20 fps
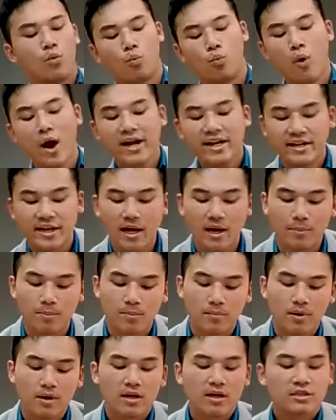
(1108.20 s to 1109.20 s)
Wake
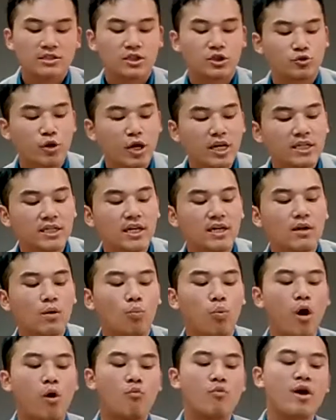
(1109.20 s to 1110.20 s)
up, strengthen
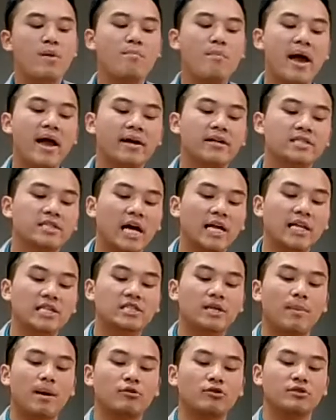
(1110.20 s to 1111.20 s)
what remains and is
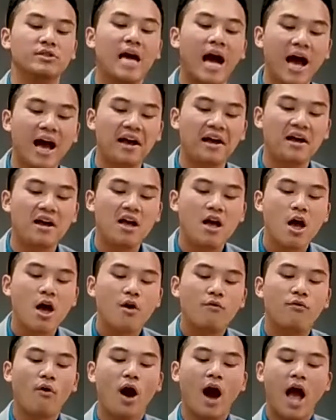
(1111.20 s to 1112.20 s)
about to die,
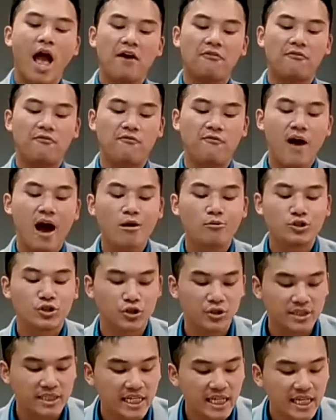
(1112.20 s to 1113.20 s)
for I have found
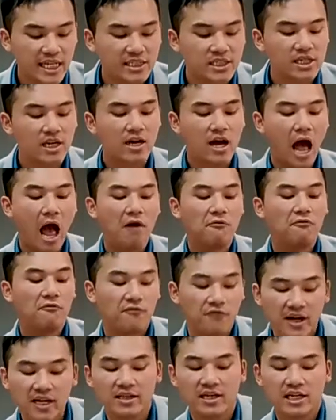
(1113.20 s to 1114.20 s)
your deeds
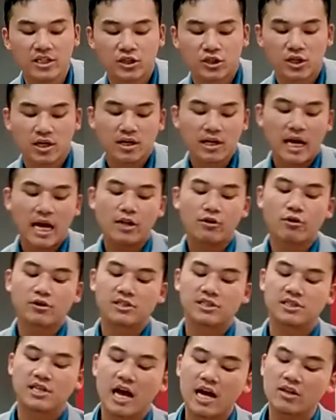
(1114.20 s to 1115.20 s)
unfinished in the
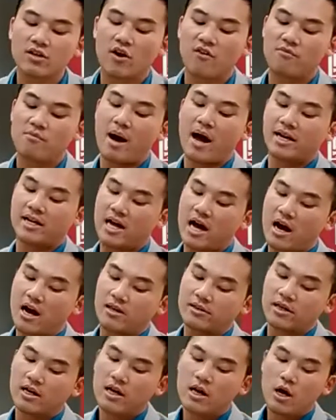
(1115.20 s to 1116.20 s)
sight of my
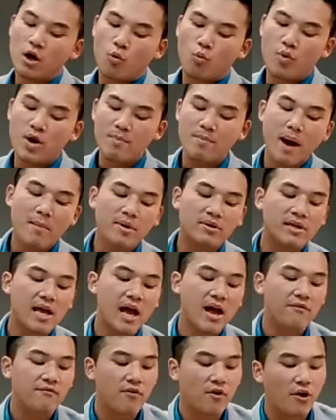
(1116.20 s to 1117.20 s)
God. Remember
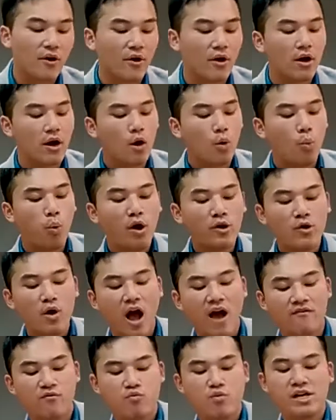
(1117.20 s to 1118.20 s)
therefore what you
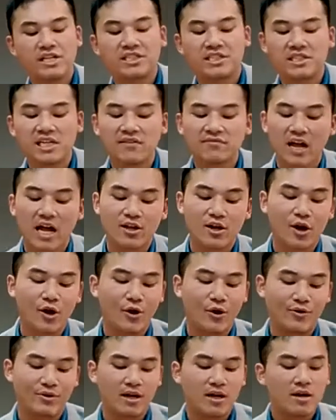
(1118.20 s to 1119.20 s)
have received and
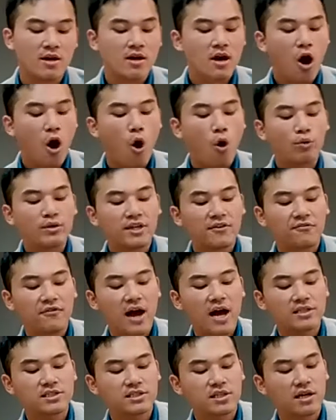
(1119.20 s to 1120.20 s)
heard. Hold it
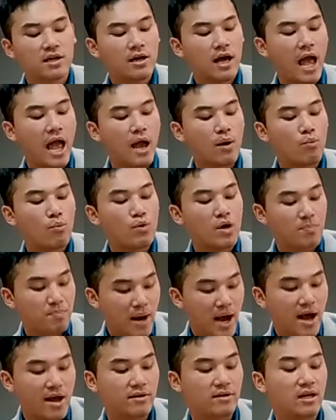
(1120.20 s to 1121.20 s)
fast and
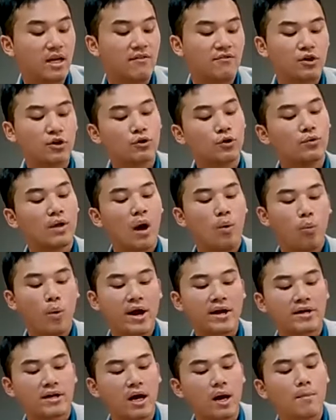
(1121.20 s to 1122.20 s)
repent. If you do not
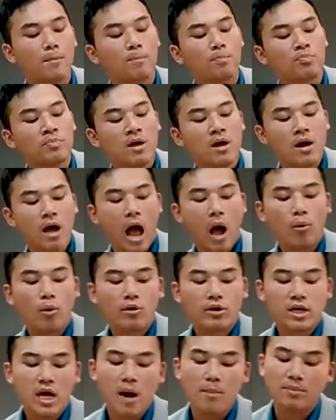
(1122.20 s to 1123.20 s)
wake up, I
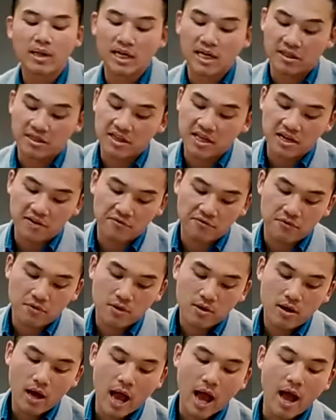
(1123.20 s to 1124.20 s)
will come like a thief,
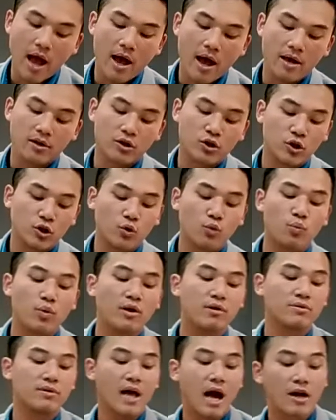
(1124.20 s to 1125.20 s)
and you
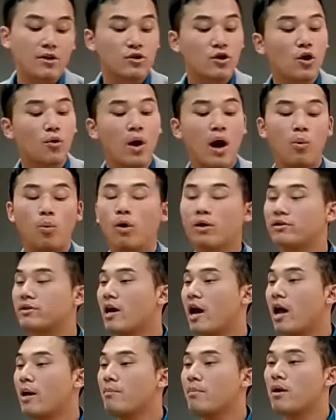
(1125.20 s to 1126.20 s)
will not know at what
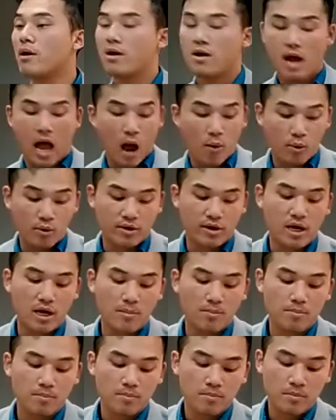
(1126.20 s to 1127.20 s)
time I will
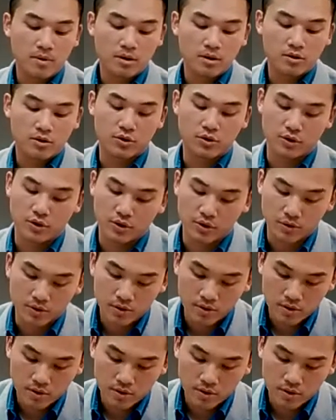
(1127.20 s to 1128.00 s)
come to you.